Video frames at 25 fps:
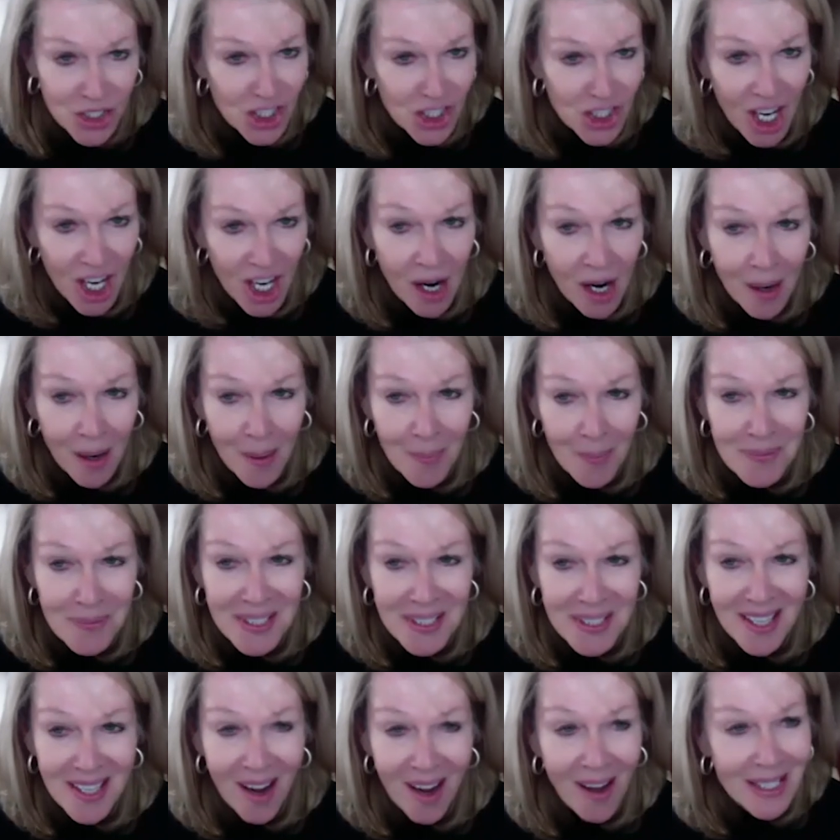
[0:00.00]

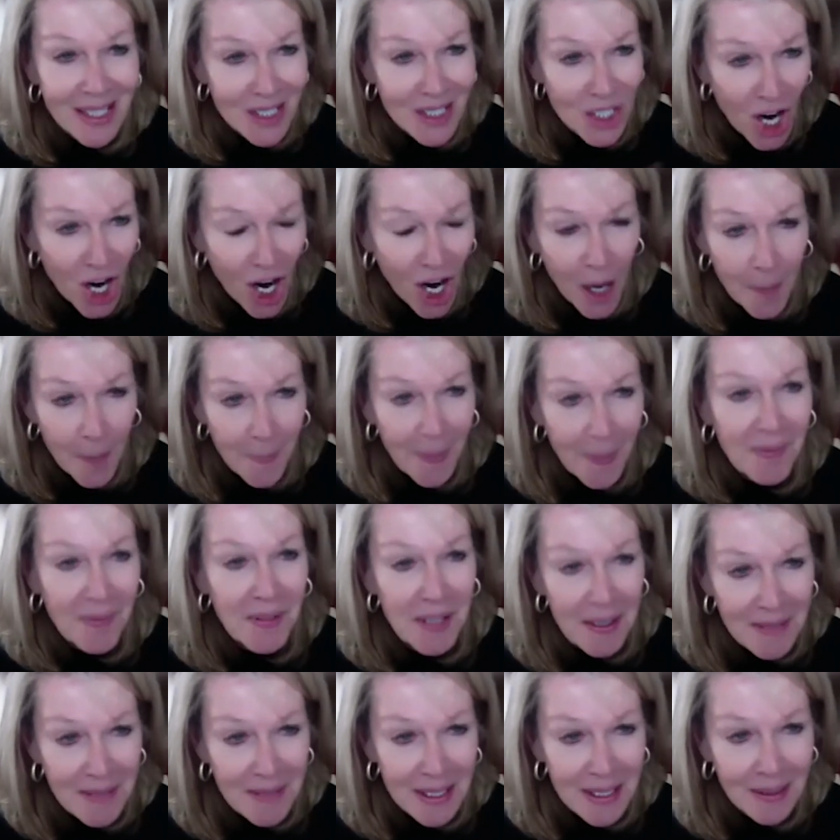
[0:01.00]
jobs on top of
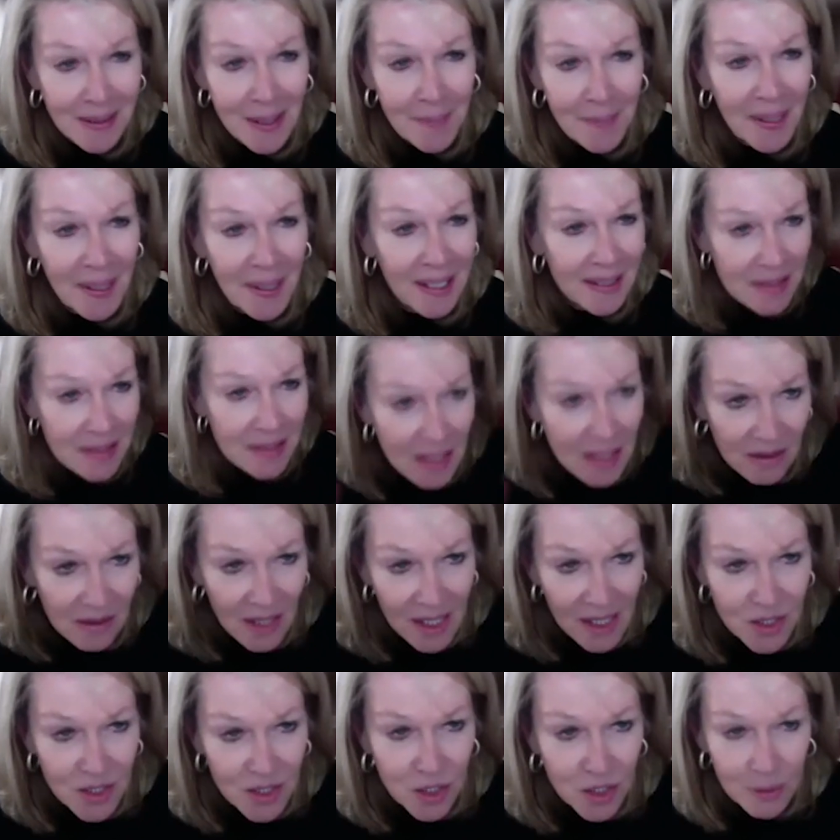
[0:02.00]
giving them the
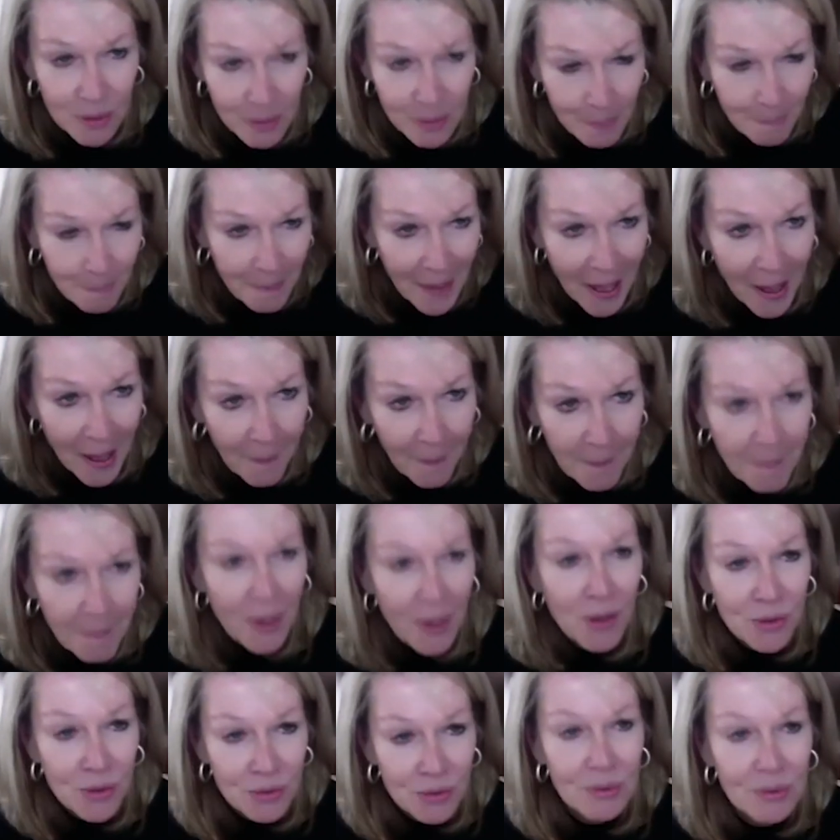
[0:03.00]
intellectual
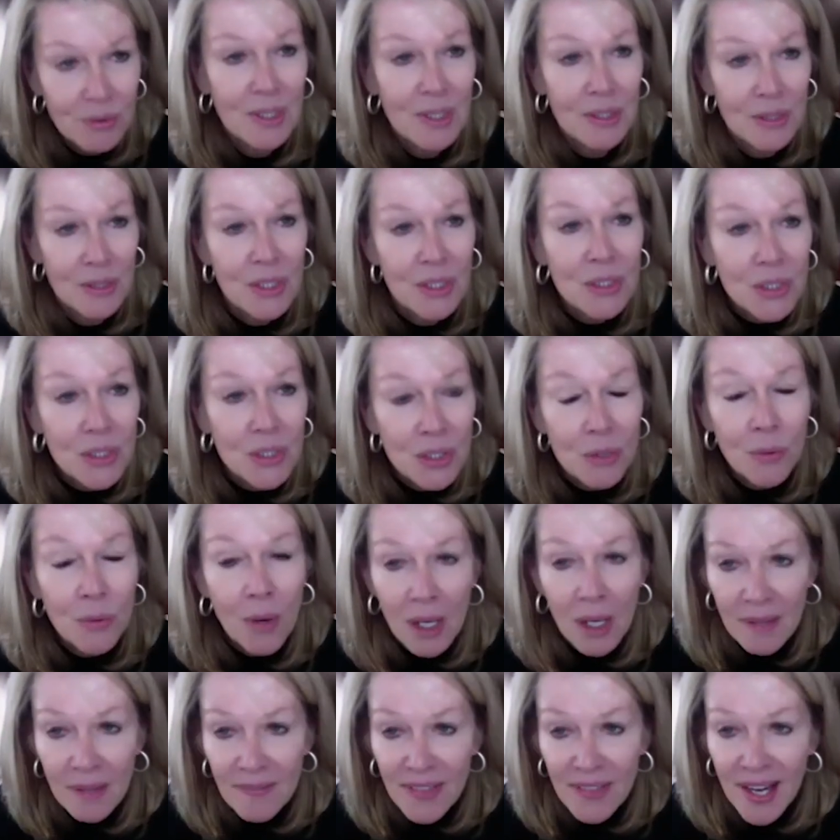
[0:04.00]
backbone to do
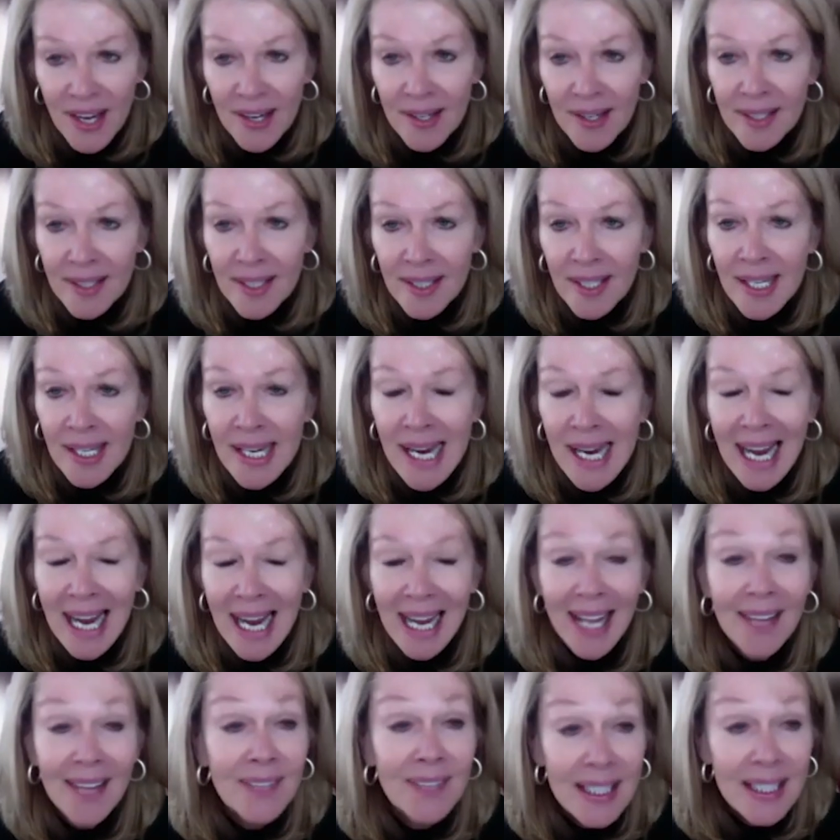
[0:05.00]
all of that.
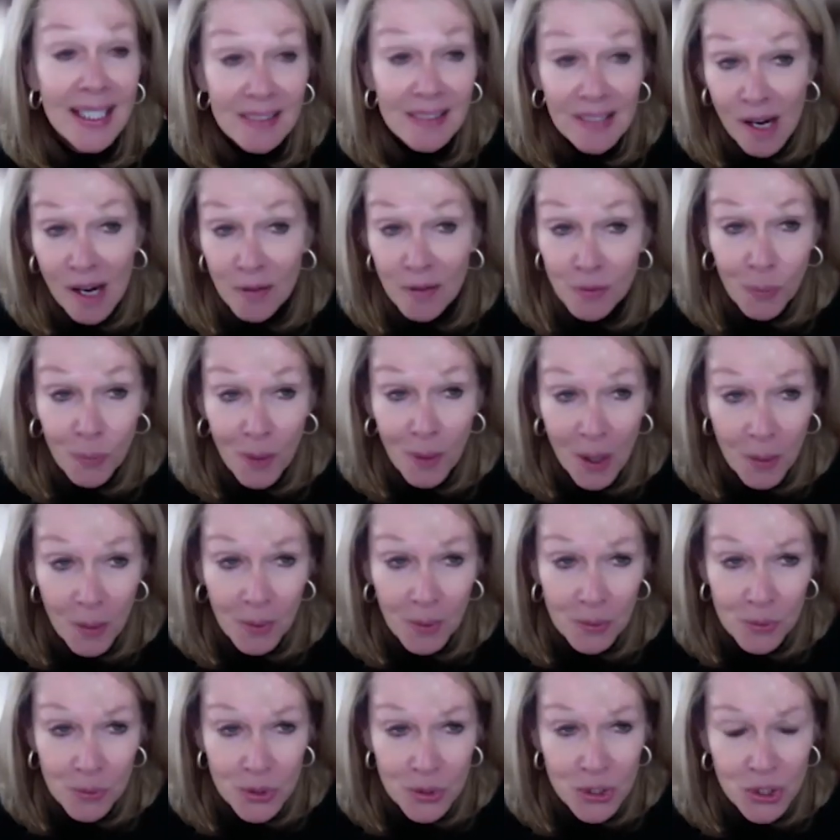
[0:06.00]
And they loved what
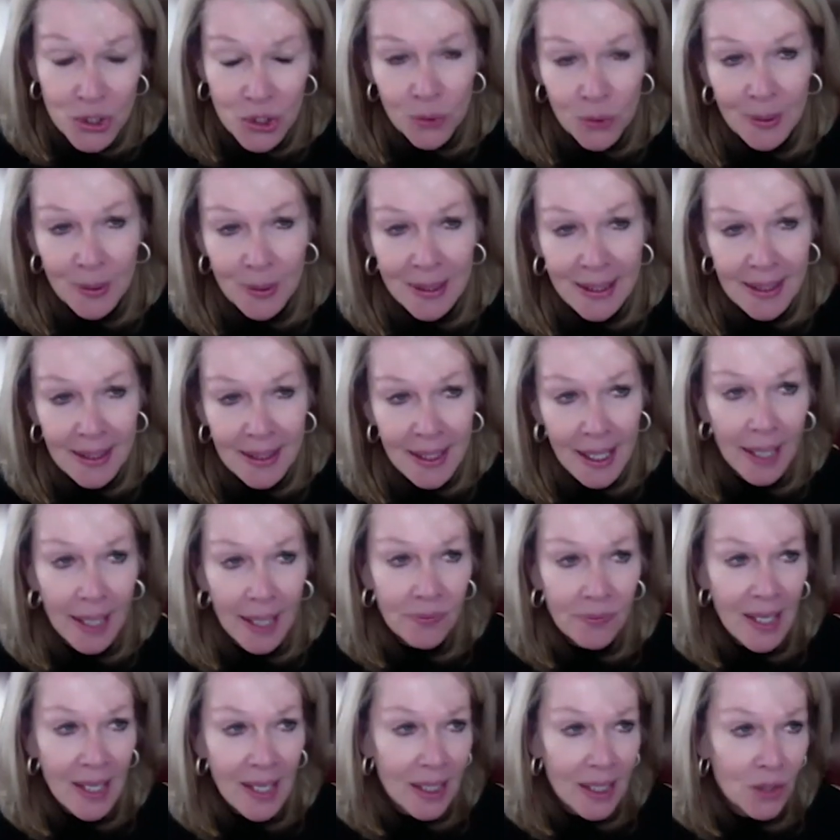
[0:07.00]
we were doing
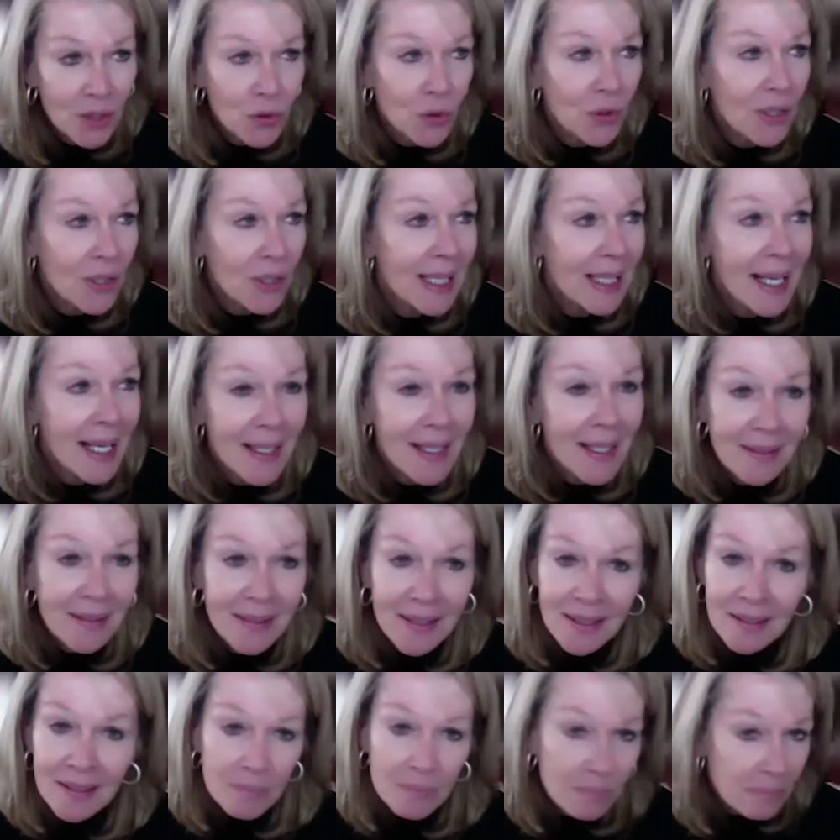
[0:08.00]
and they
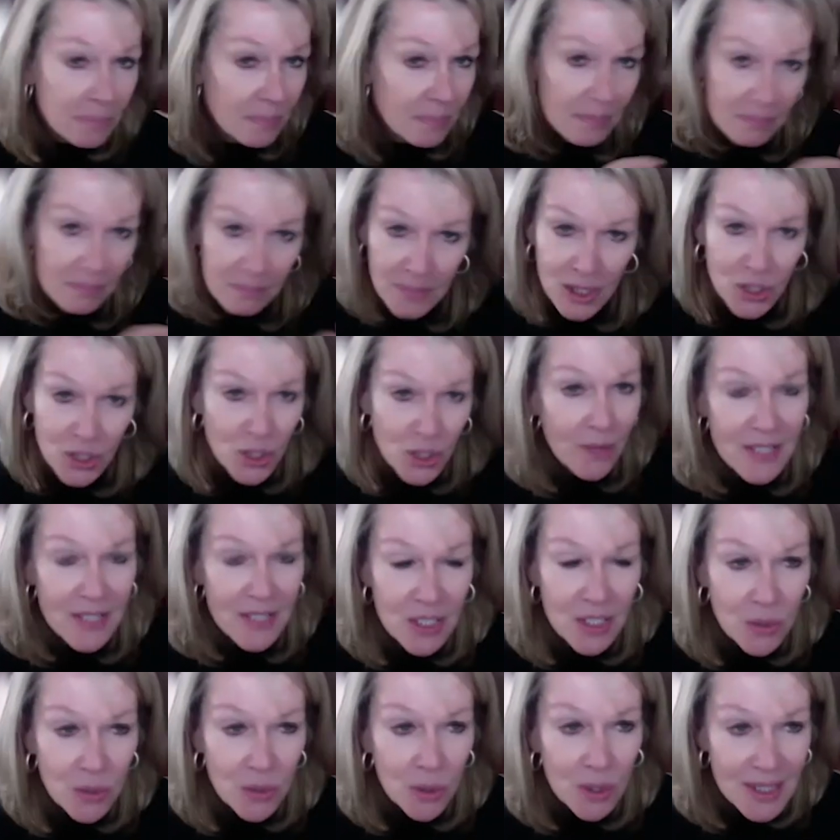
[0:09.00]
created Minerva
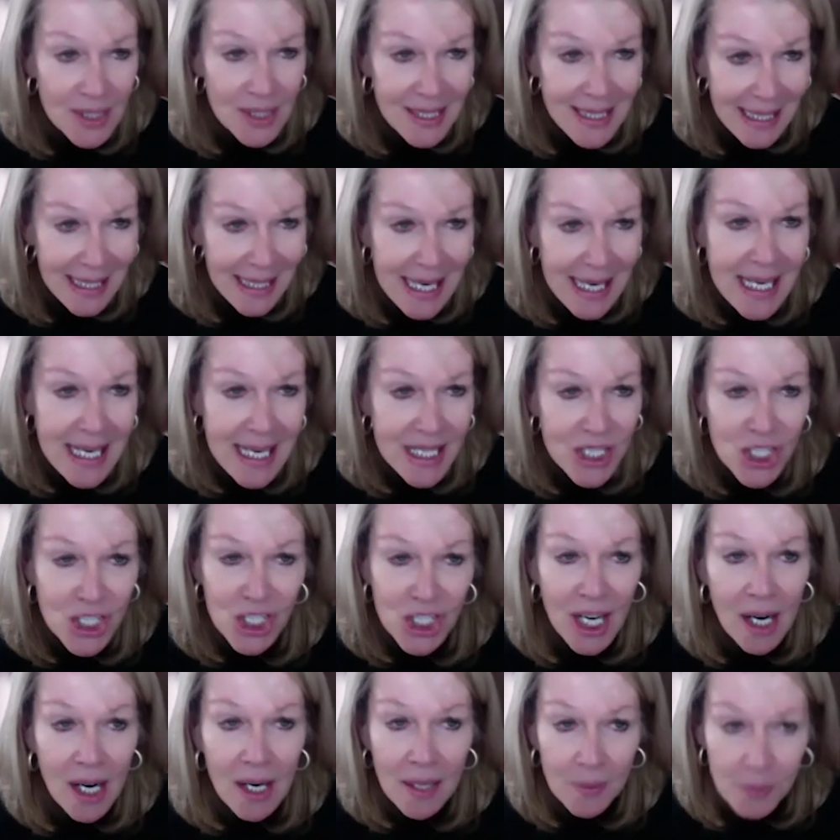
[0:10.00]
Schools at
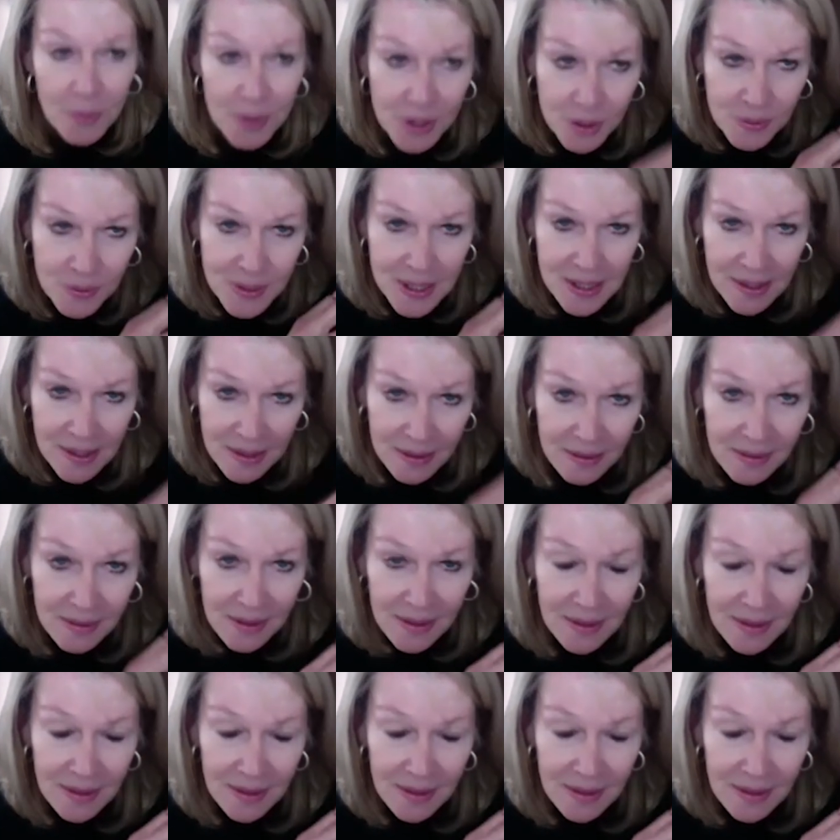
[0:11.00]
KGI, which was a